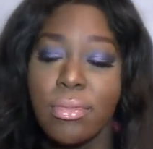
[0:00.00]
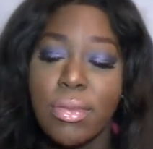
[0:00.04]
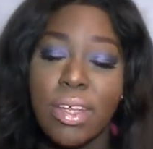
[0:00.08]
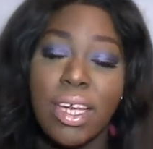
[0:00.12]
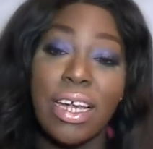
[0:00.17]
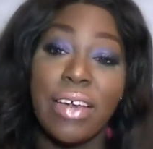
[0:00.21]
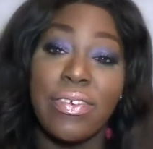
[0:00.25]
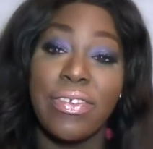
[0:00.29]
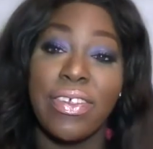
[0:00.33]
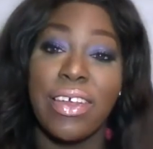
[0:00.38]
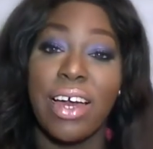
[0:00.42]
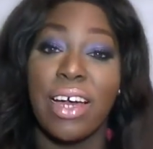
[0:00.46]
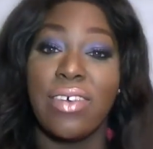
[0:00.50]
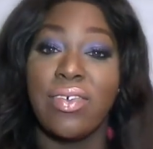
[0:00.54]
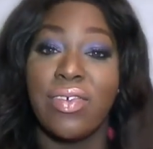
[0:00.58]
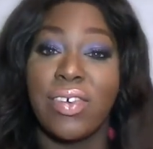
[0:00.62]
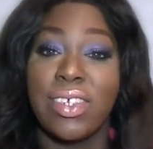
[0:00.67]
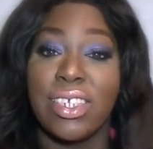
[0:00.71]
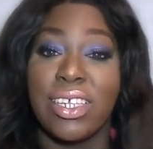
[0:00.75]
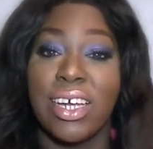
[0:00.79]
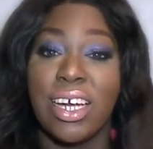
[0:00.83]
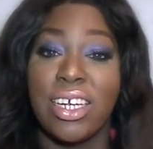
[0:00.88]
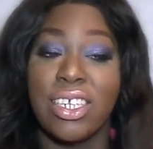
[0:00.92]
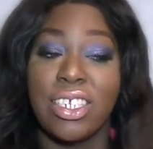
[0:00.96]
if the other
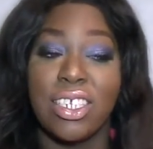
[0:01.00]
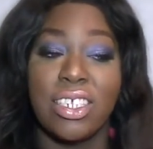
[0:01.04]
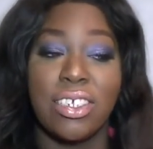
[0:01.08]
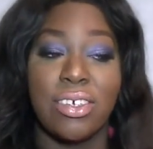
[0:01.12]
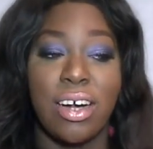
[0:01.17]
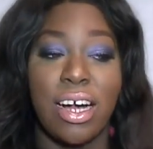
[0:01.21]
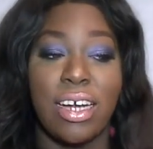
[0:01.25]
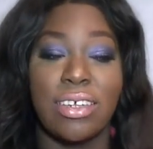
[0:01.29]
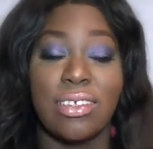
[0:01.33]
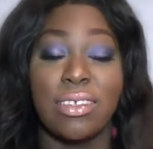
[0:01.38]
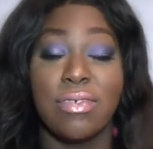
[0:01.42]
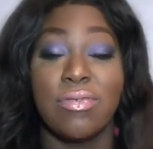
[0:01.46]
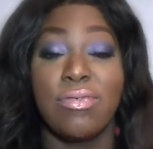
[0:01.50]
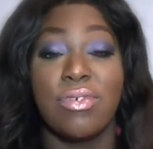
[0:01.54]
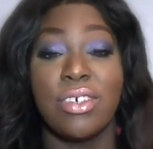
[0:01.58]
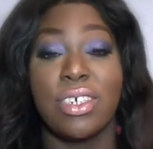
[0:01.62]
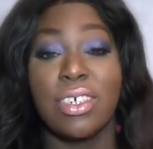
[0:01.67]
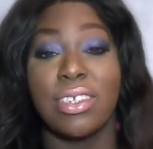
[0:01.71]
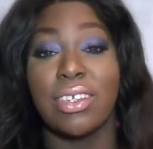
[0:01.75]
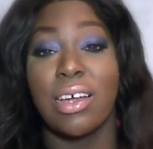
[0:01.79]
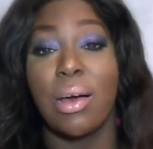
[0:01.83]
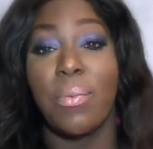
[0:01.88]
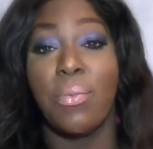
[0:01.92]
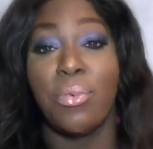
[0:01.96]
side still hasn't, for
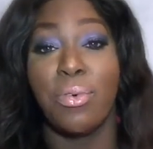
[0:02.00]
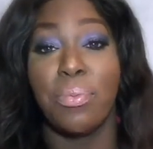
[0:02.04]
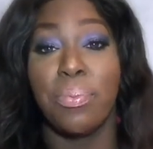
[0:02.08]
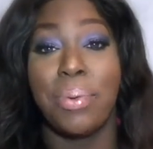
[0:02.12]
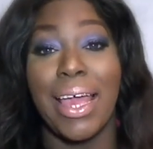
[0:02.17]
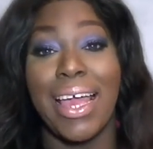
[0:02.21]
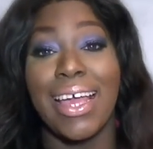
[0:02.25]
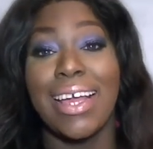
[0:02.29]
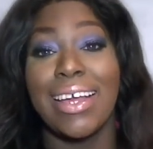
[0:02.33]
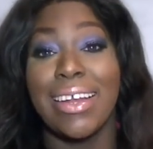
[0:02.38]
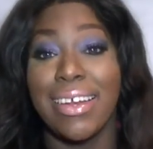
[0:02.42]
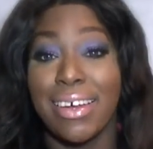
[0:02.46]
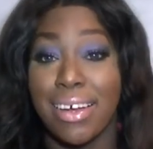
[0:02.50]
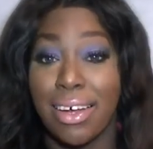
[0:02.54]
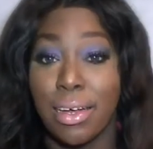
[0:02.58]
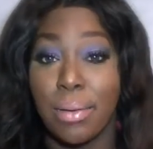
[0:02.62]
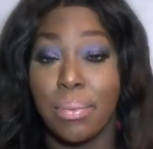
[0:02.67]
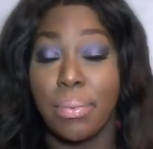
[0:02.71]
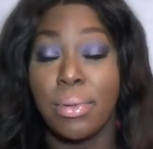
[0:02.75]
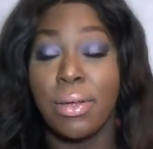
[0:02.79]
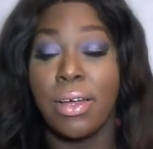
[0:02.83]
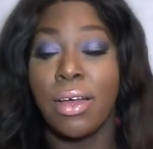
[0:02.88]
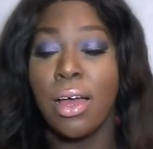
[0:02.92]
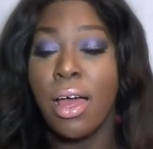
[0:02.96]
example, paid up,